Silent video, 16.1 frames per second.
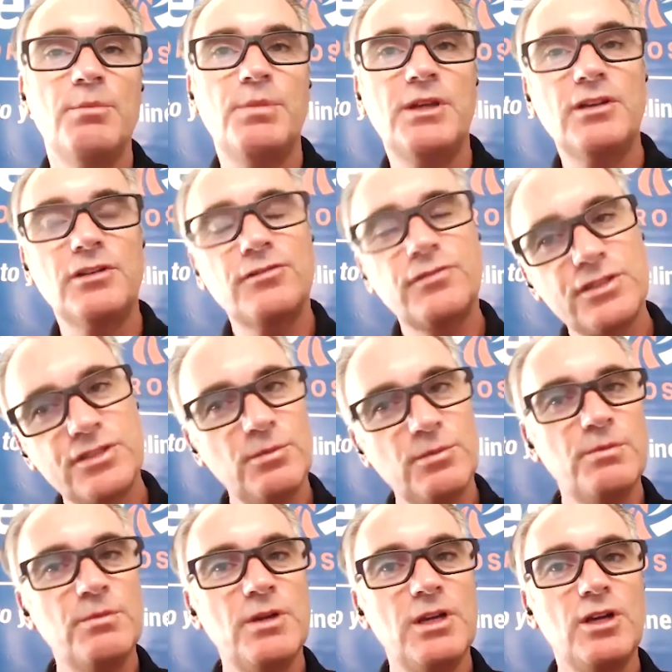because for
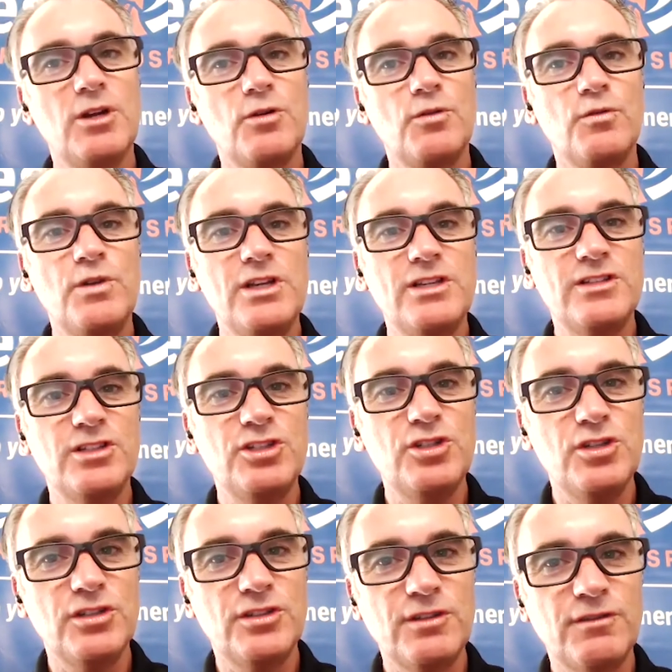some reason
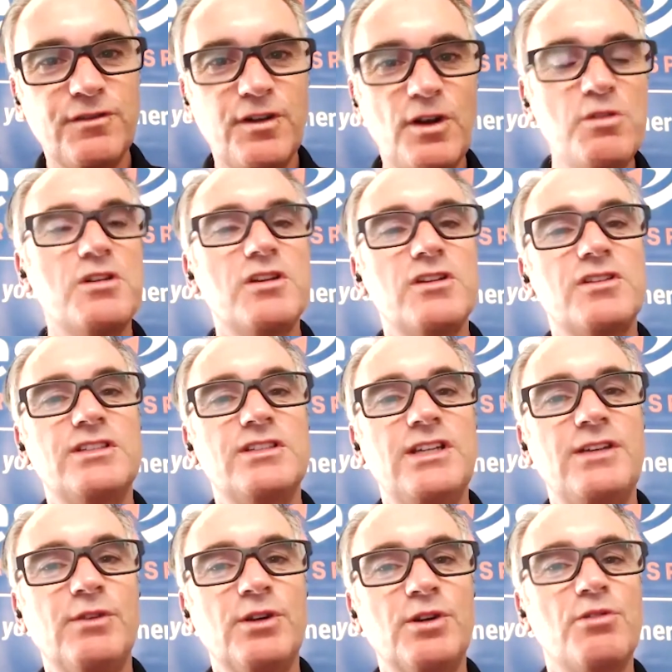you, the focus is
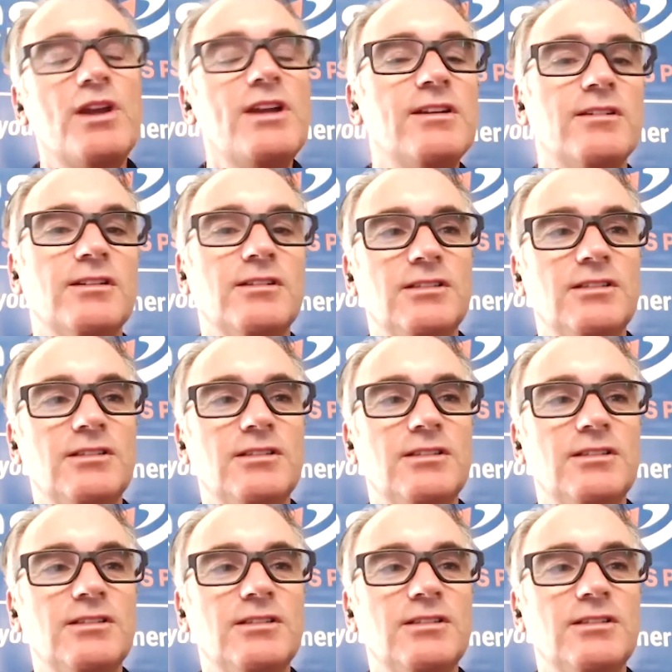even greater